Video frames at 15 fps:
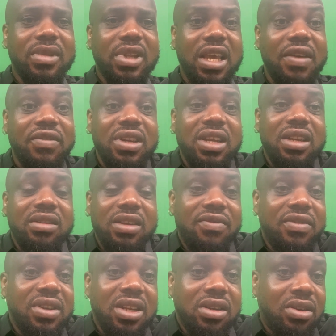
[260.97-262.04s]

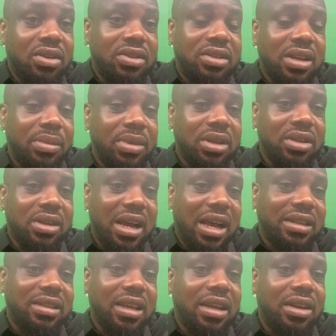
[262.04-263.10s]
Even a nurse.
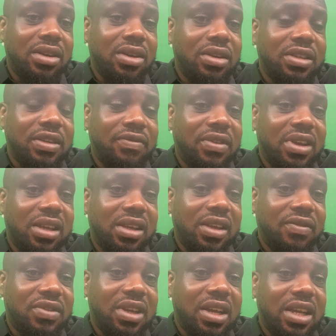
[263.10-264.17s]
Ask a nurse
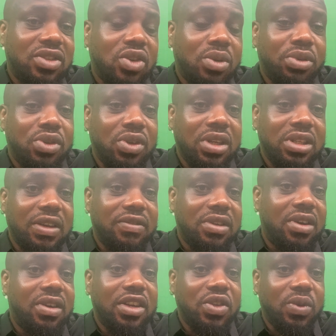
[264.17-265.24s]
if she has an opportunity, if she
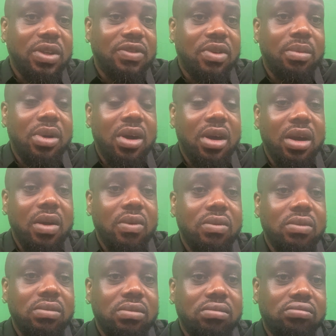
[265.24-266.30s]
graduates from her
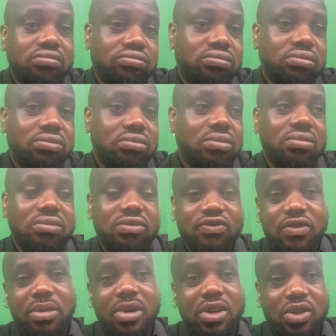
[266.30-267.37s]

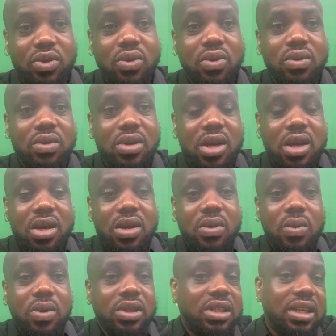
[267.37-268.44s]
school,
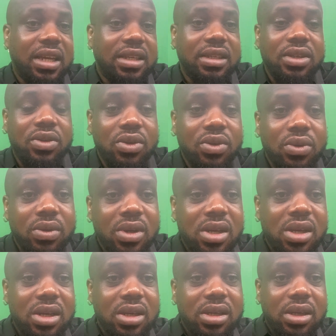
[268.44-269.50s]
what's the next thing to do?
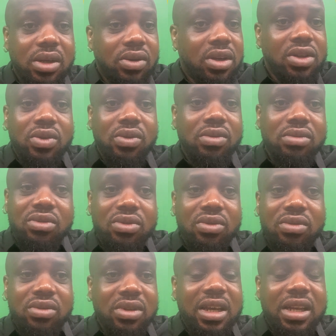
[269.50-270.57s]
They're looking
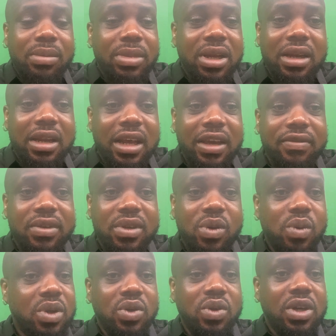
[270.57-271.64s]
to get a better life. They
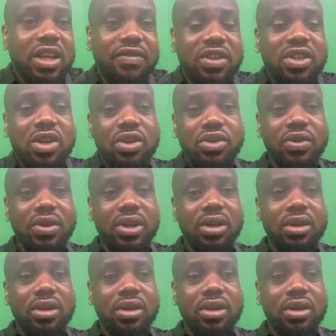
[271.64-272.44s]
want to leave this country.